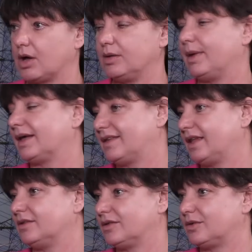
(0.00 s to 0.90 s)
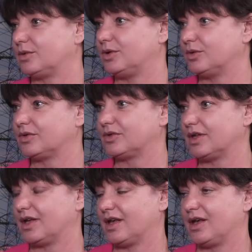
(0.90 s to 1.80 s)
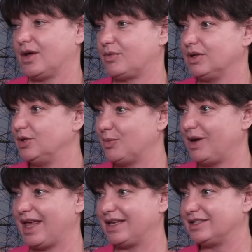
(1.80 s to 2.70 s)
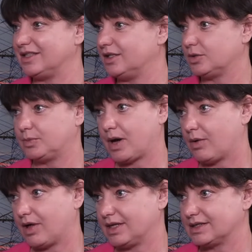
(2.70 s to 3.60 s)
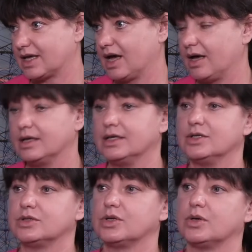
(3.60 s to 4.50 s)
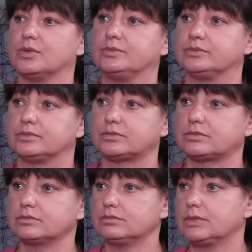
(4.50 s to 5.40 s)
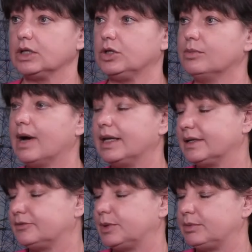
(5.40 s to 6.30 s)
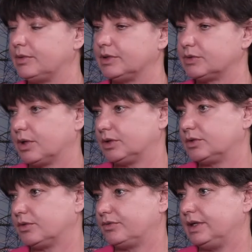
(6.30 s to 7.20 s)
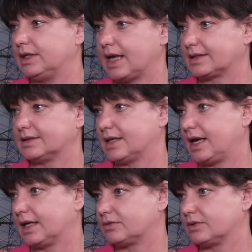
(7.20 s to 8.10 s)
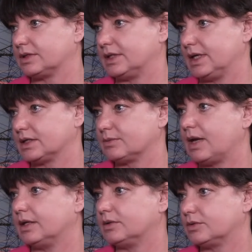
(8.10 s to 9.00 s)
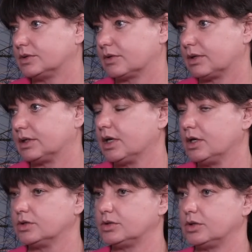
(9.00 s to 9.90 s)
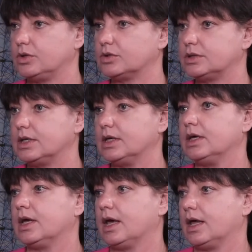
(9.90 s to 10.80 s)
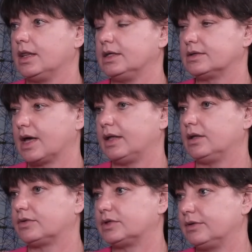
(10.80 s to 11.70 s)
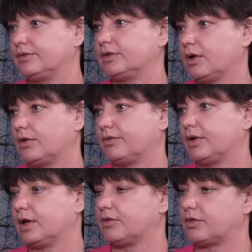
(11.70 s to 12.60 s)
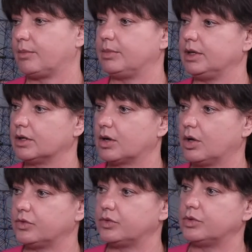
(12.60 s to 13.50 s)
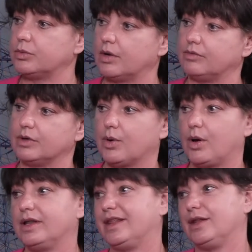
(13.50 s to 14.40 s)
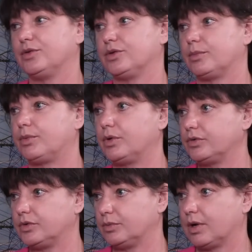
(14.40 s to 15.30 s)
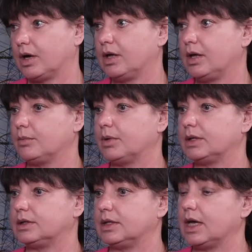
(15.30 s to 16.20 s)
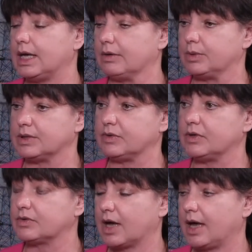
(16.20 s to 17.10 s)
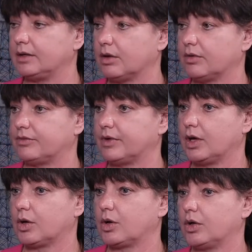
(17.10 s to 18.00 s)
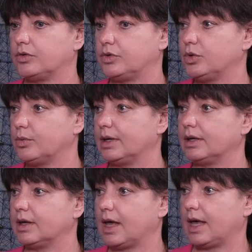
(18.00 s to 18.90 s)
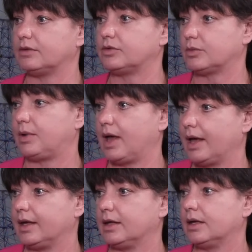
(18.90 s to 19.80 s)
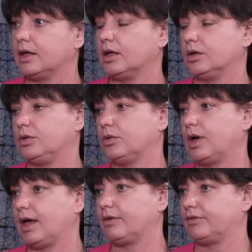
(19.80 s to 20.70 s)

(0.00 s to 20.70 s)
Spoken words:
makes sense to use renewable energy to power this car. So you might have people which want to feed excess electricity as well into the grid. So you see this kind of shift of from being a consumer, we call it then, to the prosumer. But with this kind of consuming and supplying, you have